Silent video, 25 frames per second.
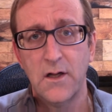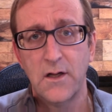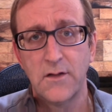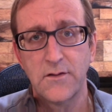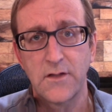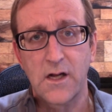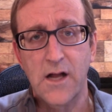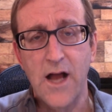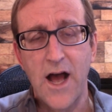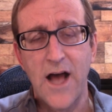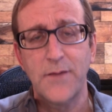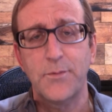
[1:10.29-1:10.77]

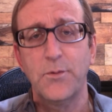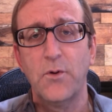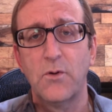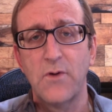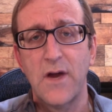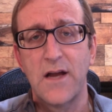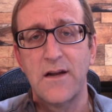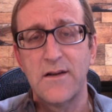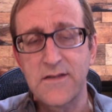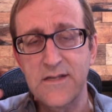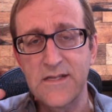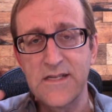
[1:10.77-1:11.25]
The gospel
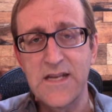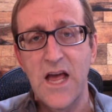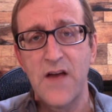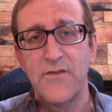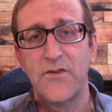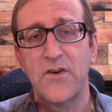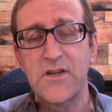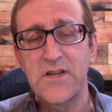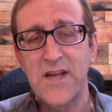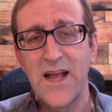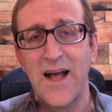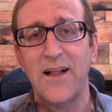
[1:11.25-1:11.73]
writers
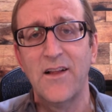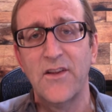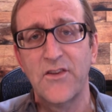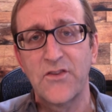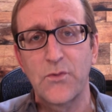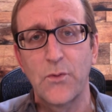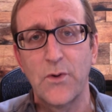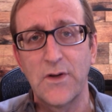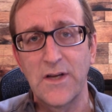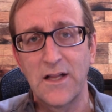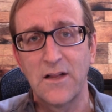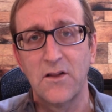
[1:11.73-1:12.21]
never tell
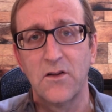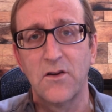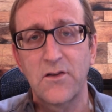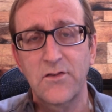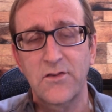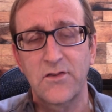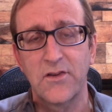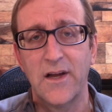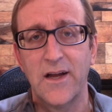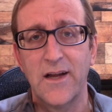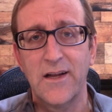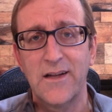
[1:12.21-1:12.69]
us what he
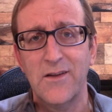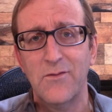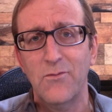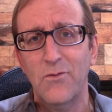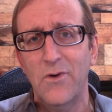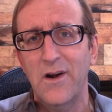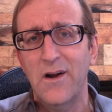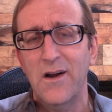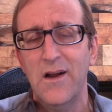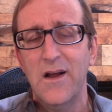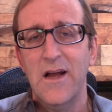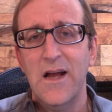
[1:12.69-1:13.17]
looks like, and
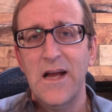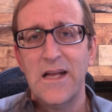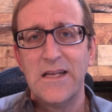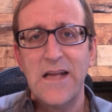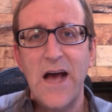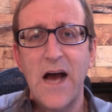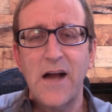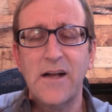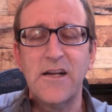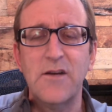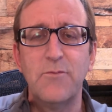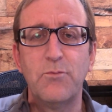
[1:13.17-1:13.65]
we're
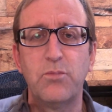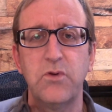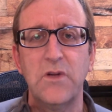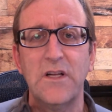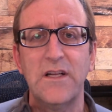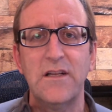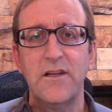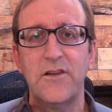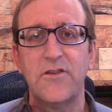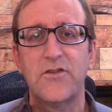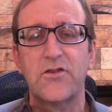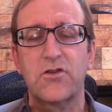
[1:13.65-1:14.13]
not
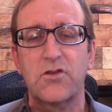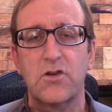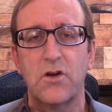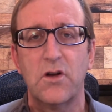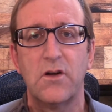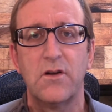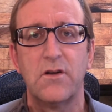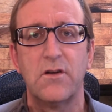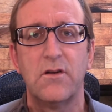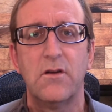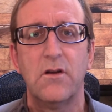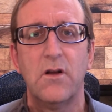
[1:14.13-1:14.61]
completely
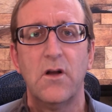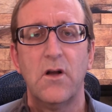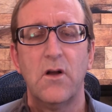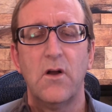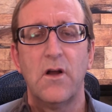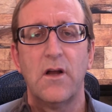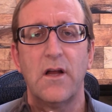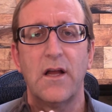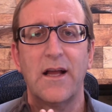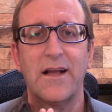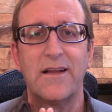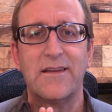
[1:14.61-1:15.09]
certain
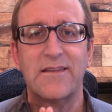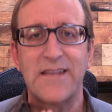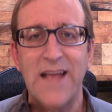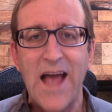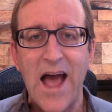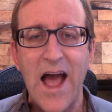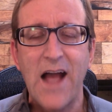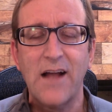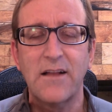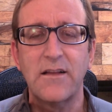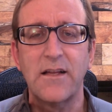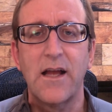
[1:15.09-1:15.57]

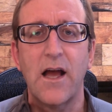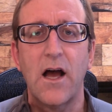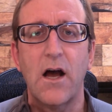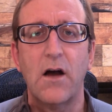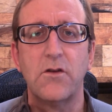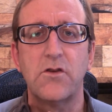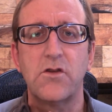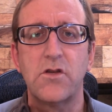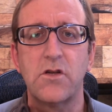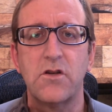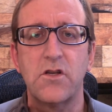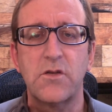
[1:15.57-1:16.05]
exactly
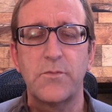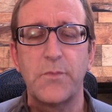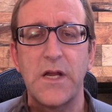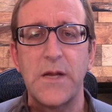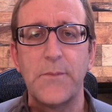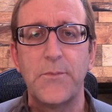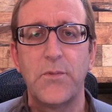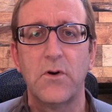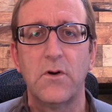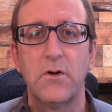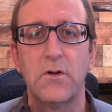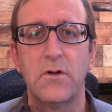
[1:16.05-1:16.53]
how Jewish
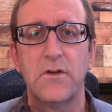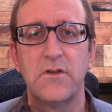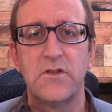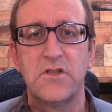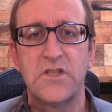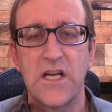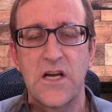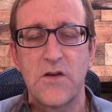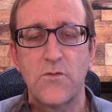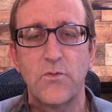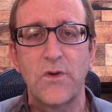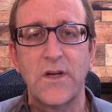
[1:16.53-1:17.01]
people
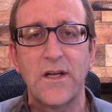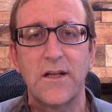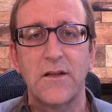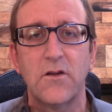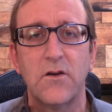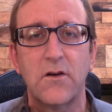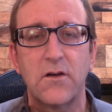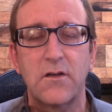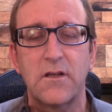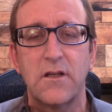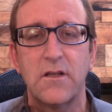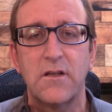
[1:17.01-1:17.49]
generally
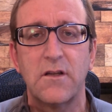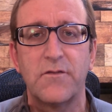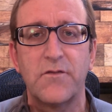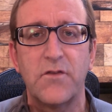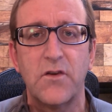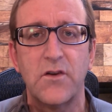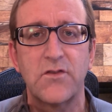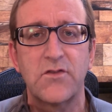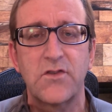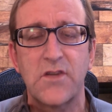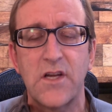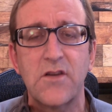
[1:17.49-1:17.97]
looked in the
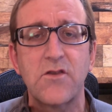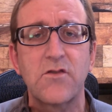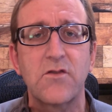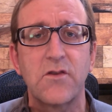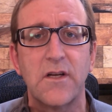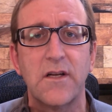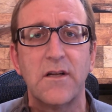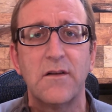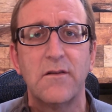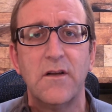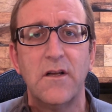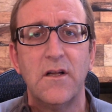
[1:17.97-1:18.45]
first
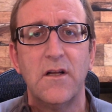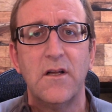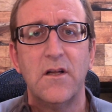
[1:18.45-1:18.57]
century.